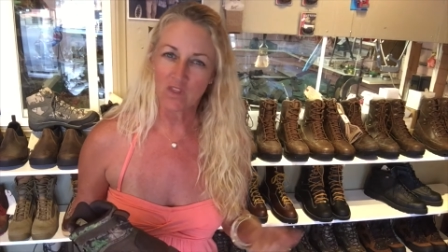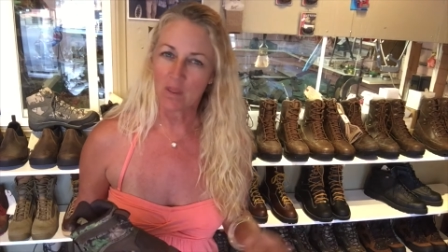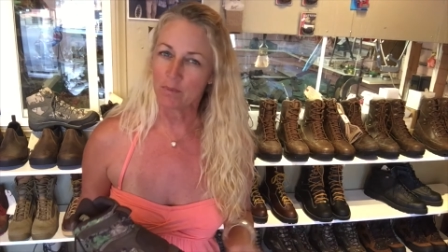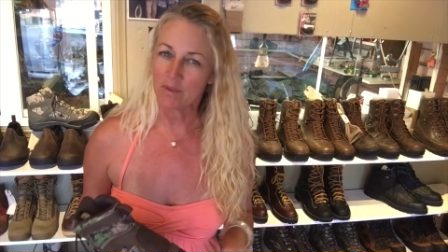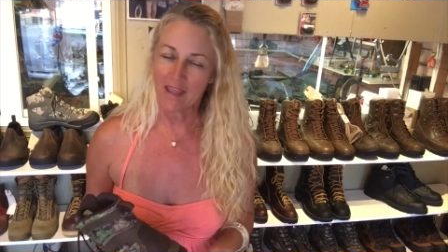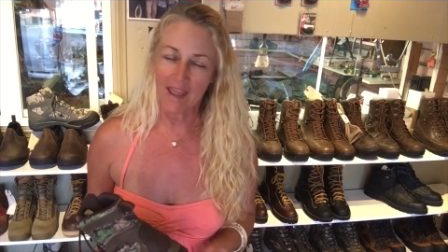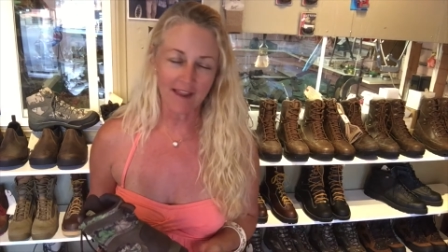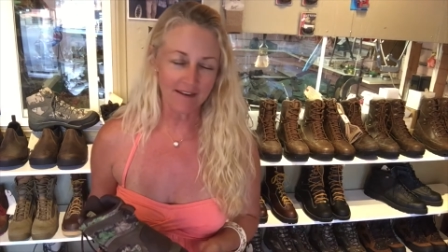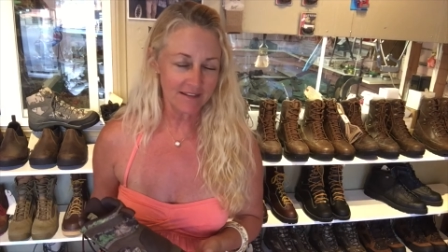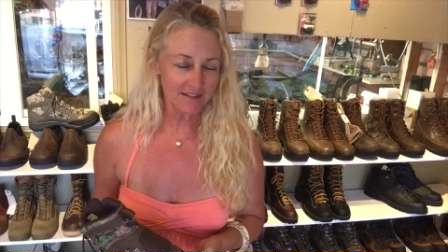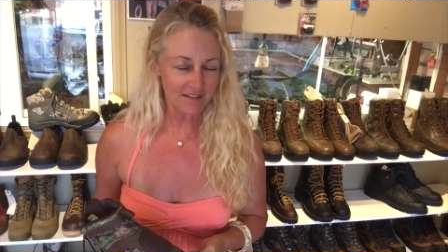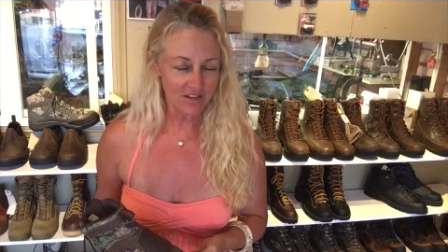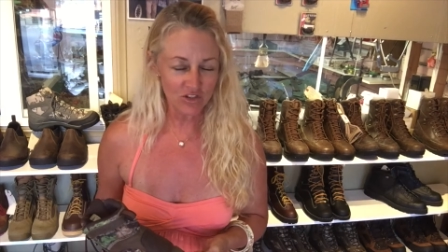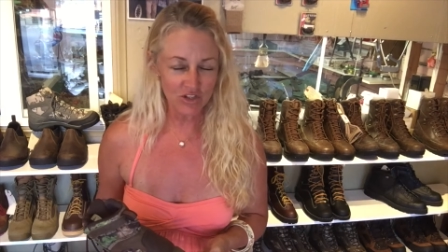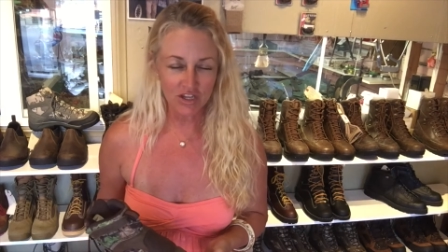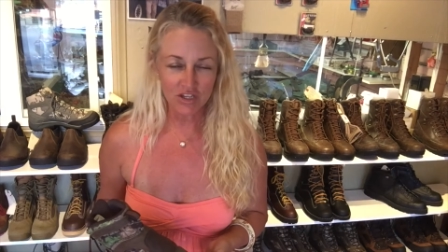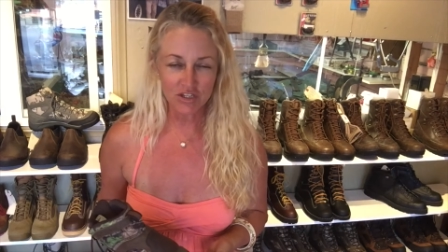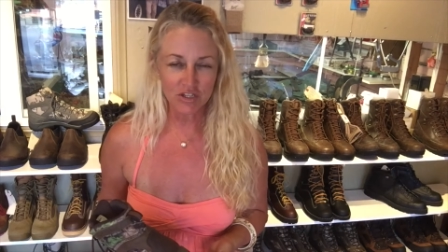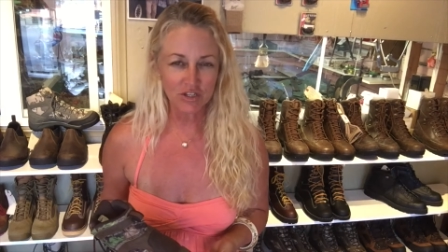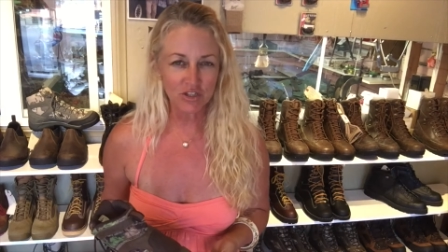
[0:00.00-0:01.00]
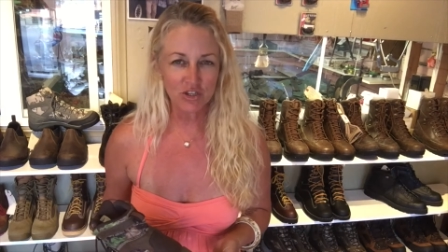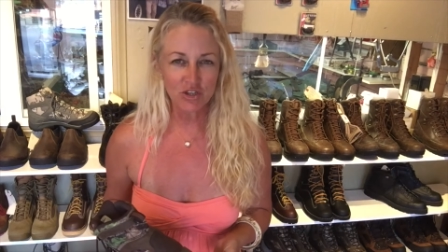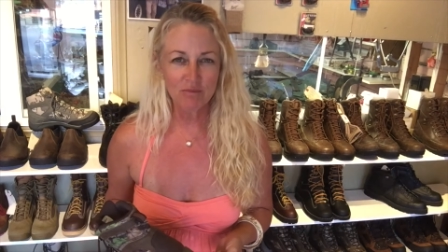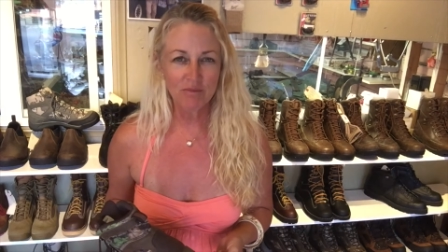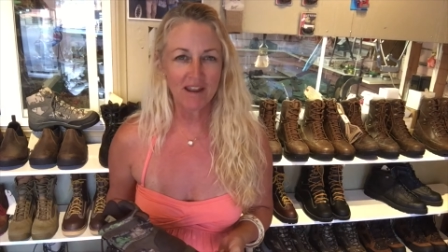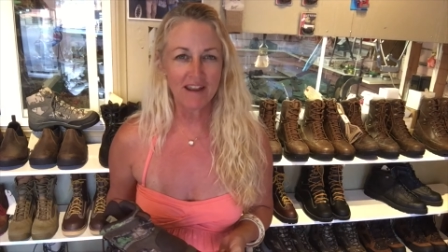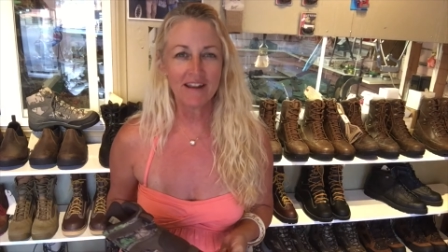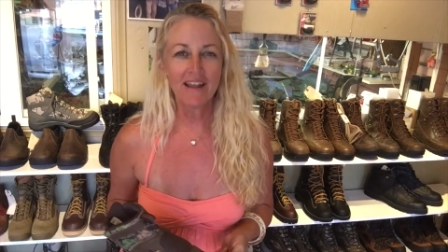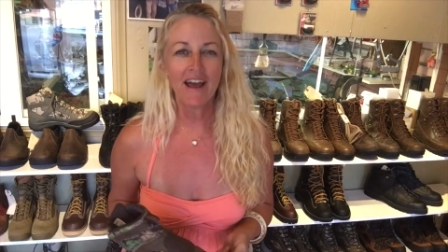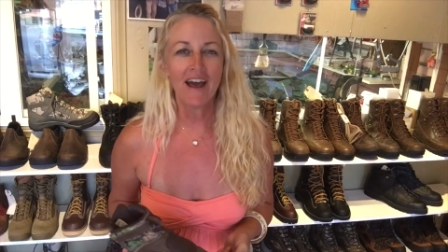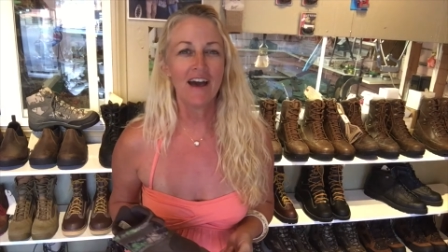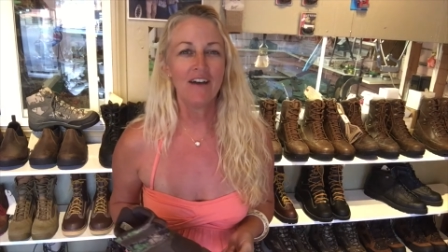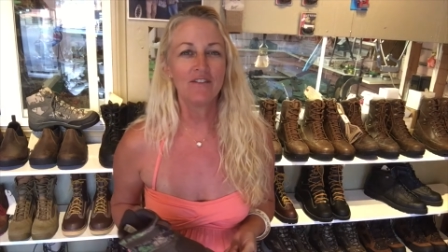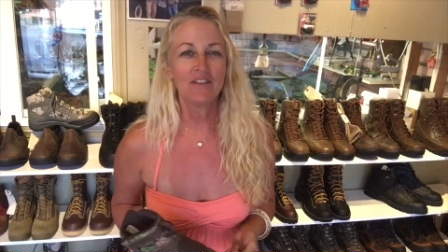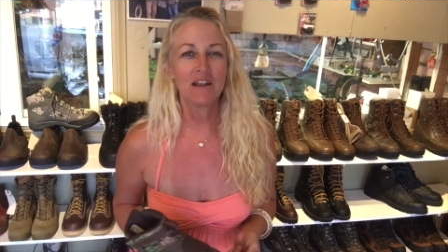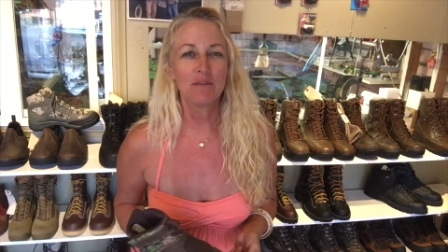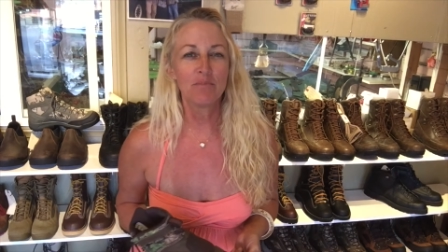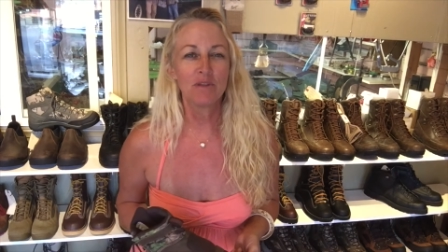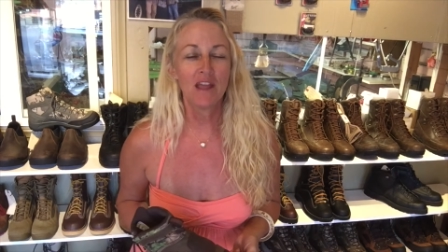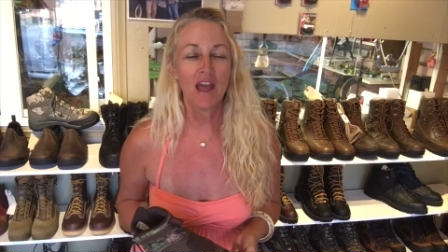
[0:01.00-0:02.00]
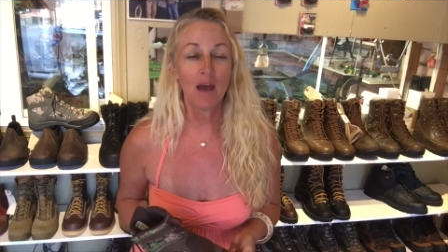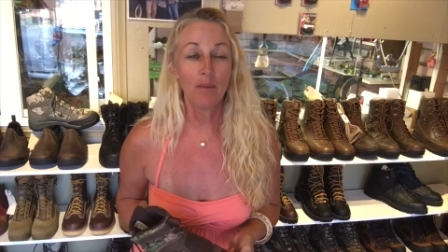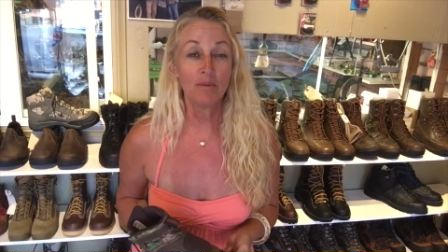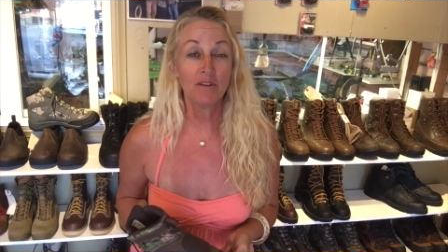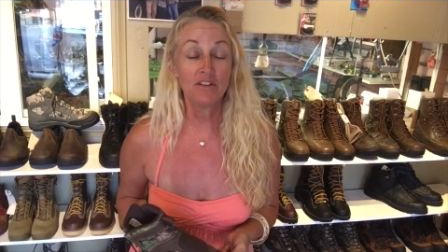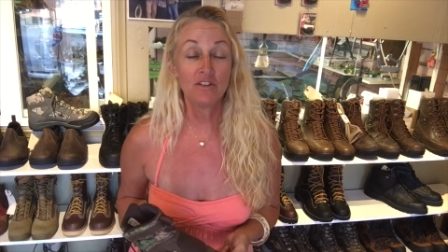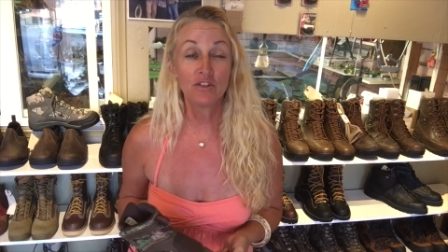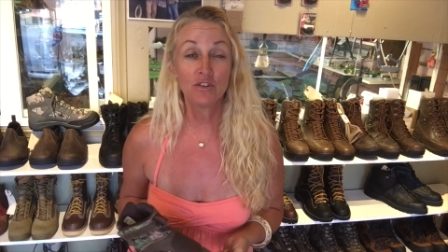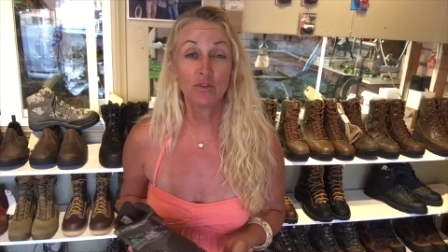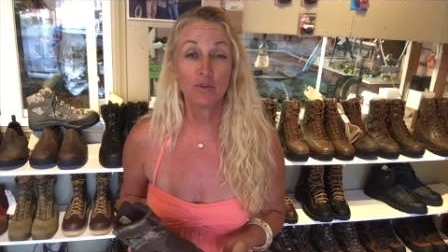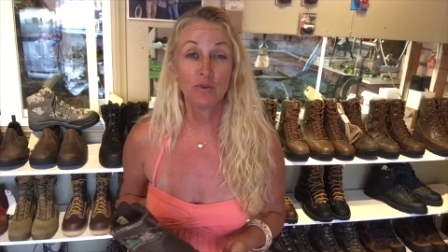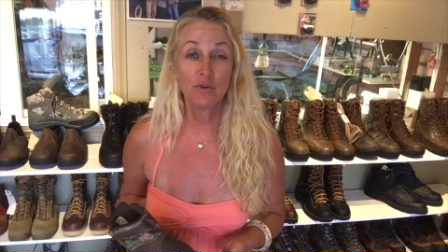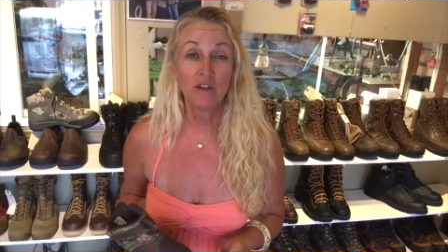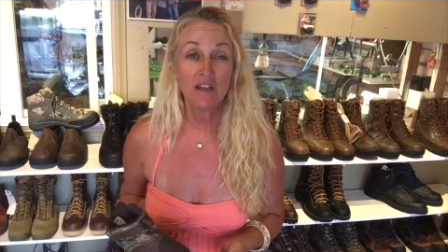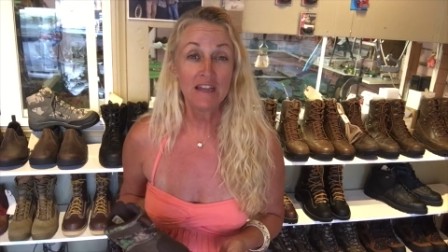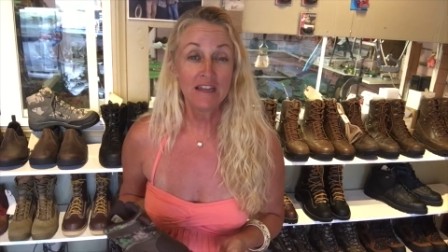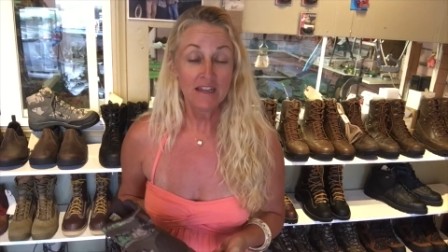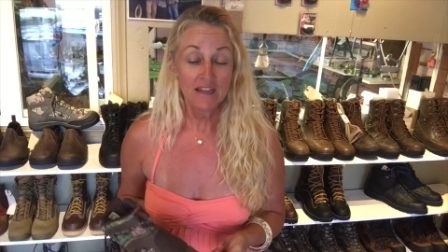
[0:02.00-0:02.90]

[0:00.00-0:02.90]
give me any suggestions you might have, and I'd be happy to